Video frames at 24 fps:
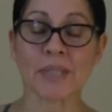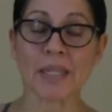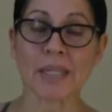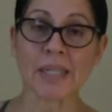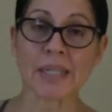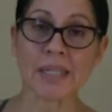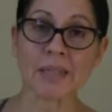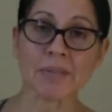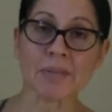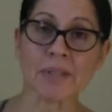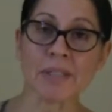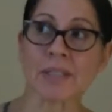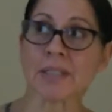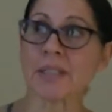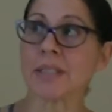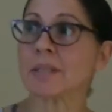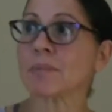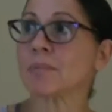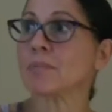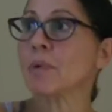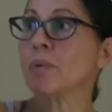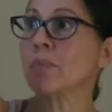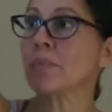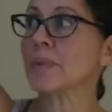They give us
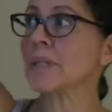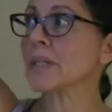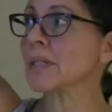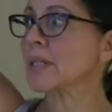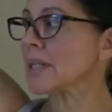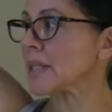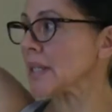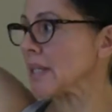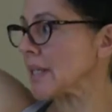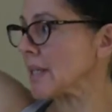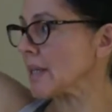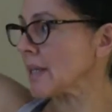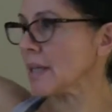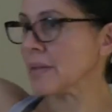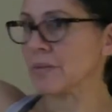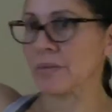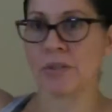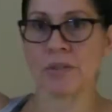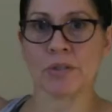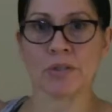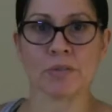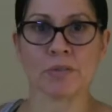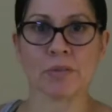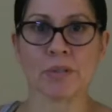this mobility,
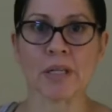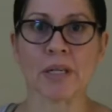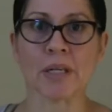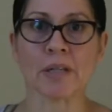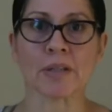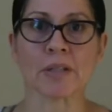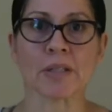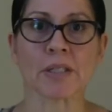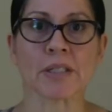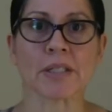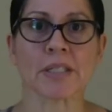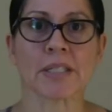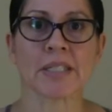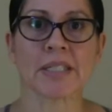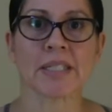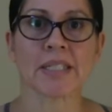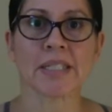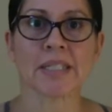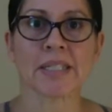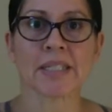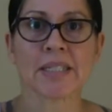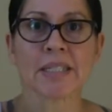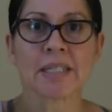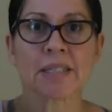this
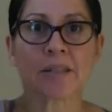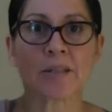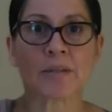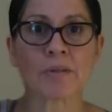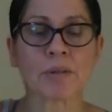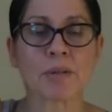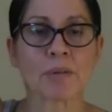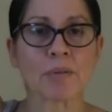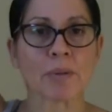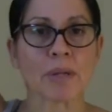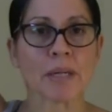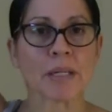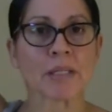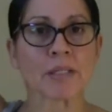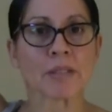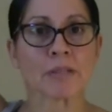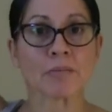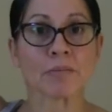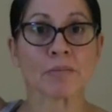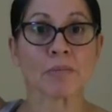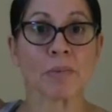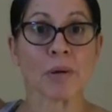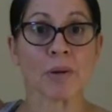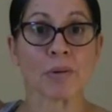360-degree
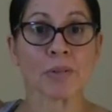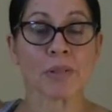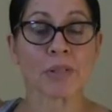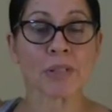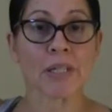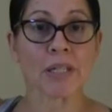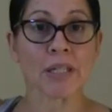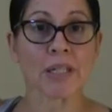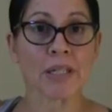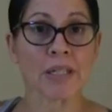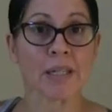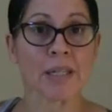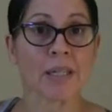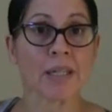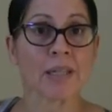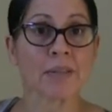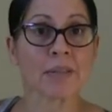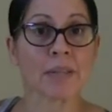range of motion